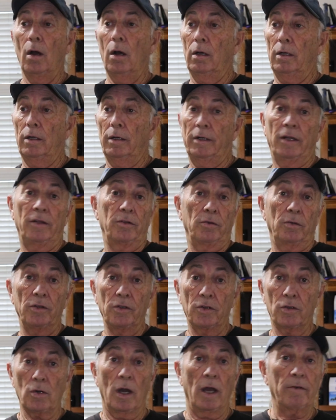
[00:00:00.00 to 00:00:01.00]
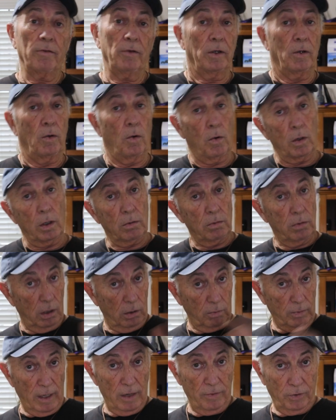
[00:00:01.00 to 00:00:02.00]
uh, either in the driveway or
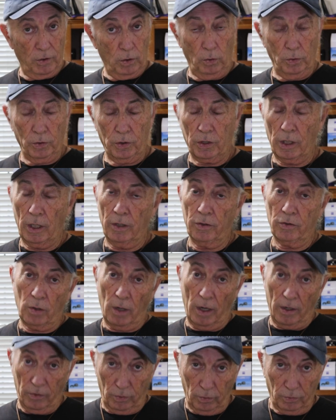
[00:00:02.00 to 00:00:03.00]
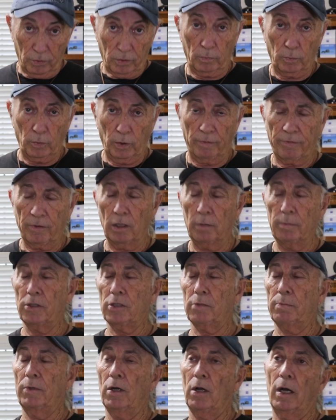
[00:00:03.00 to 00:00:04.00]
around the old shed trying to do some
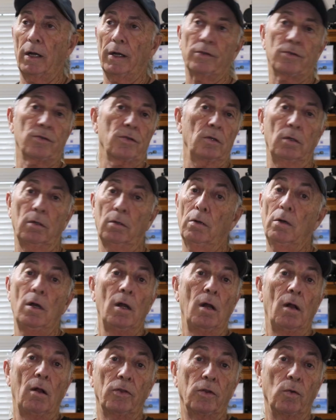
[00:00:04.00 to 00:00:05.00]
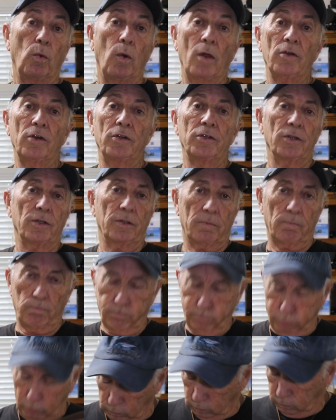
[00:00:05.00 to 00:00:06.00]
refurbishment on it. So the weather just
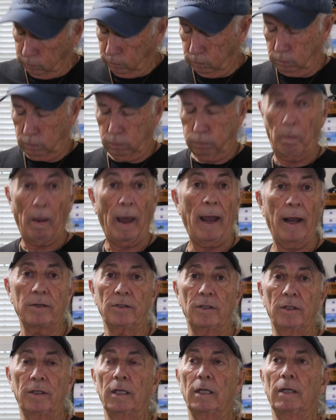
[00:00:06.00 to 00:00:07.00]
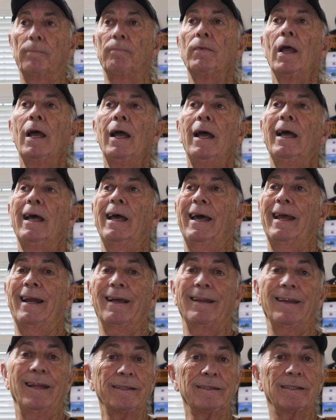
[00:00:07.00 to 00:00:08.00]
packed it in. And
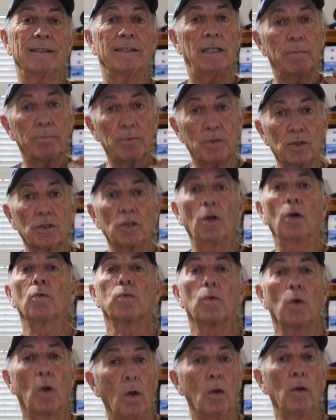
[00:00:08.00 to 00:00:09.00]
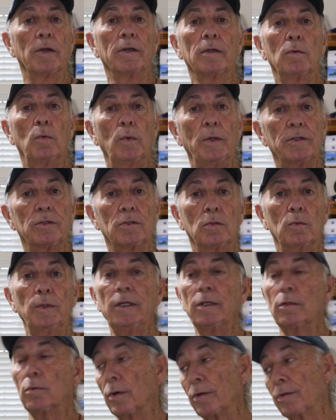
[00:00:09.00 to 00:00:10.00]
I like to keep the show rolling week to
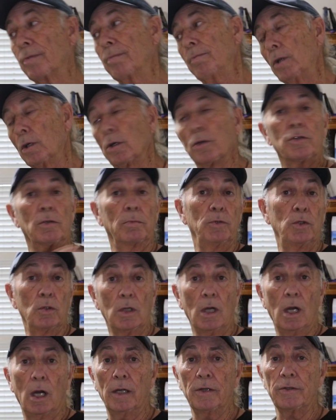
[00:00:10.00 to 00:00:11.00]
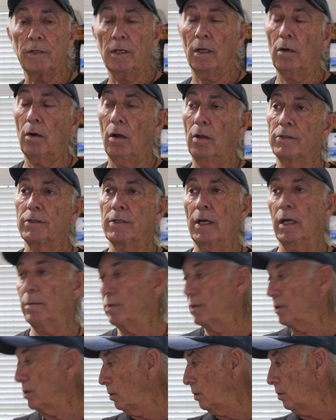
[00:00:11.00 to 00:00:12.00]
week with, you know, some new content all the time.
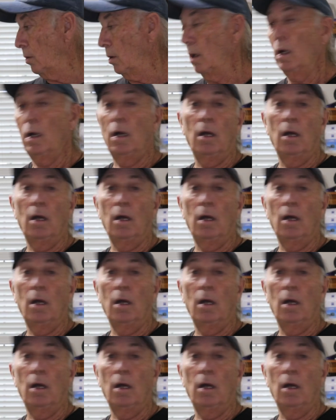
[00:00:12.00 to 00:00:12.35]
So,